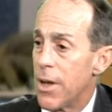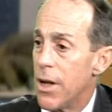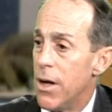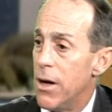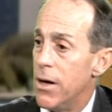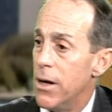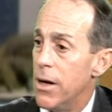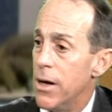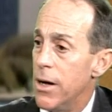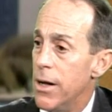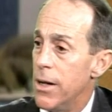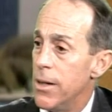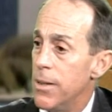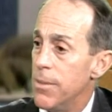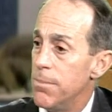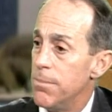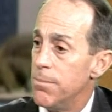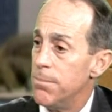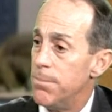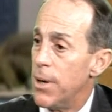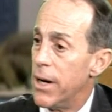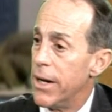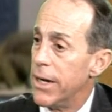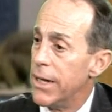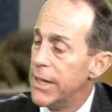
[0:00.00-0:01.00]

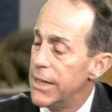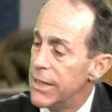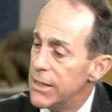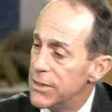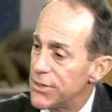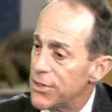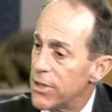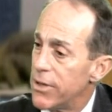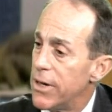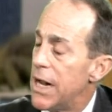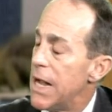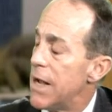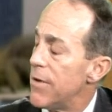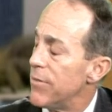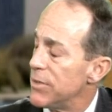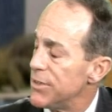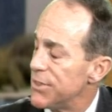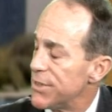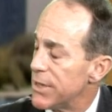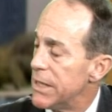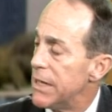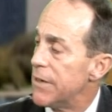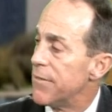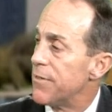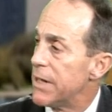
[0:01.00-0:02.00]
but it is going to have a
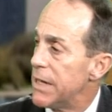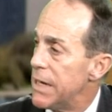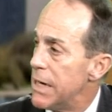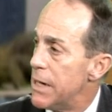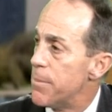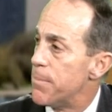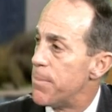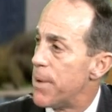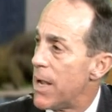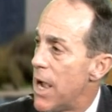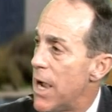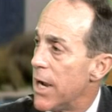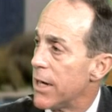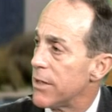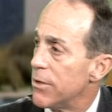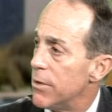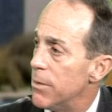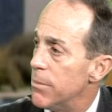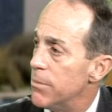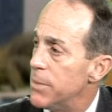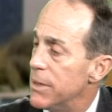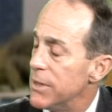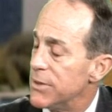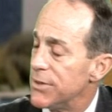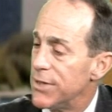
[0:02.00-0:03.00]
significant impact
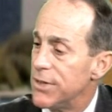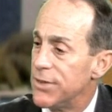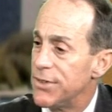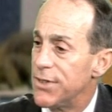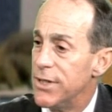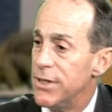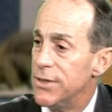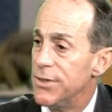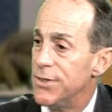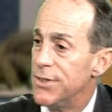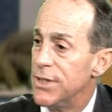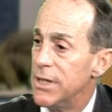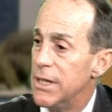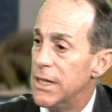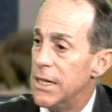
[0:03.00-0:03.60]
on businesses.